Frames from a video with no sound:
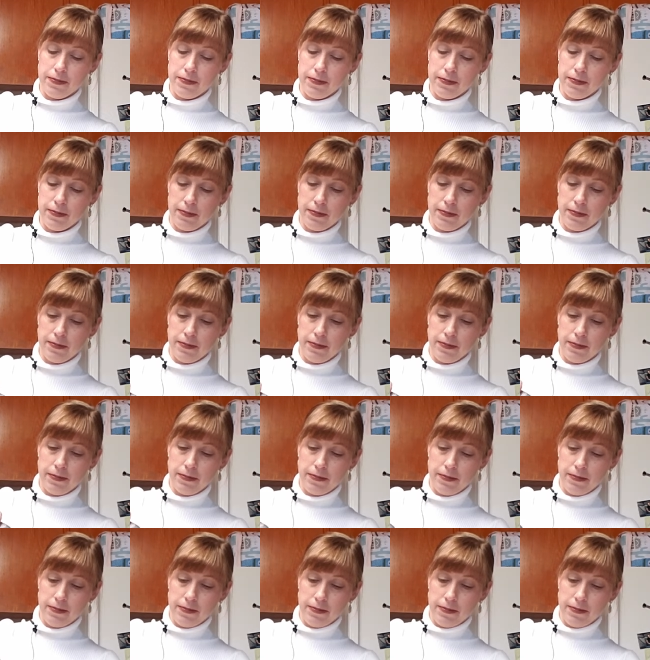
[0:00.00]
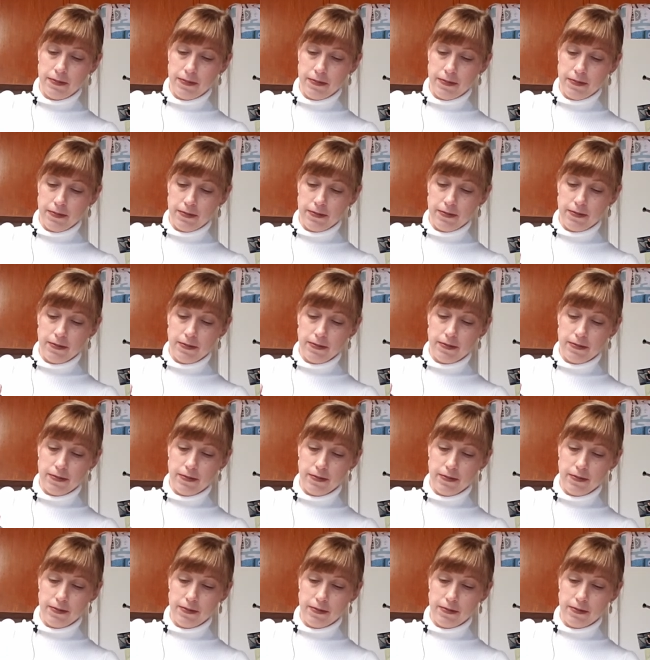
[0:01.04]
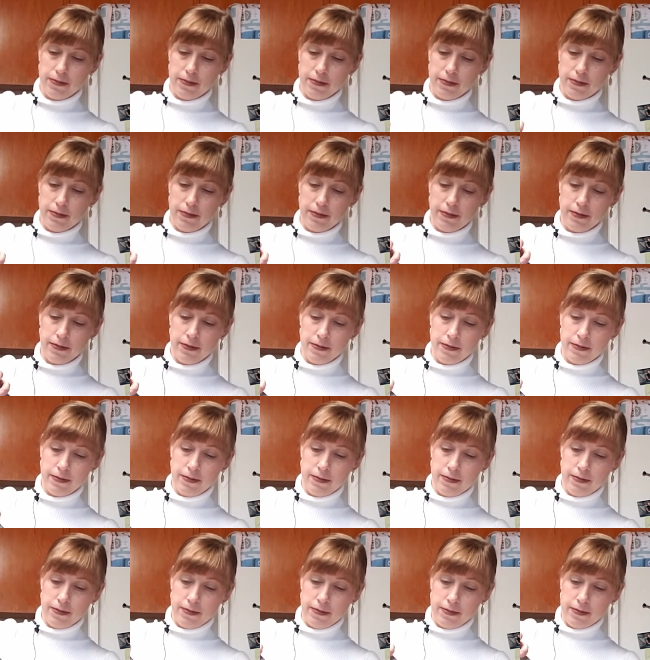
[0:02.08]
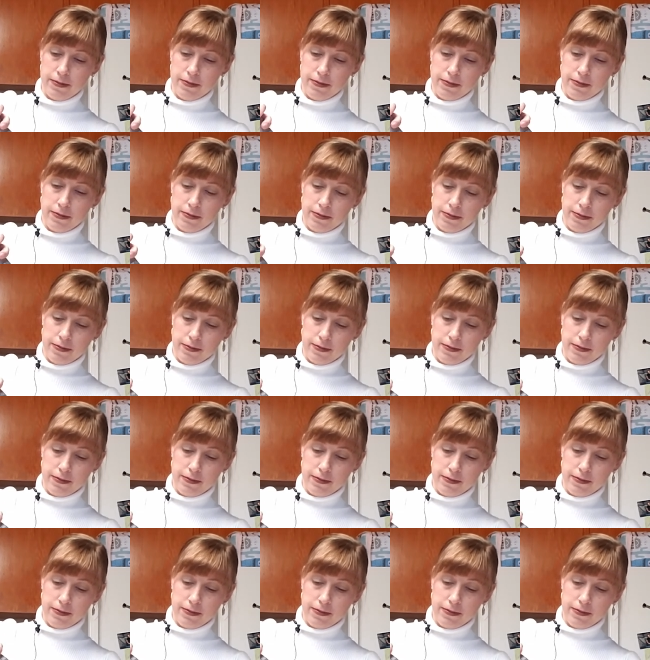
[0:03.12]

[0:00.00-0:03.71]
(no one is talking)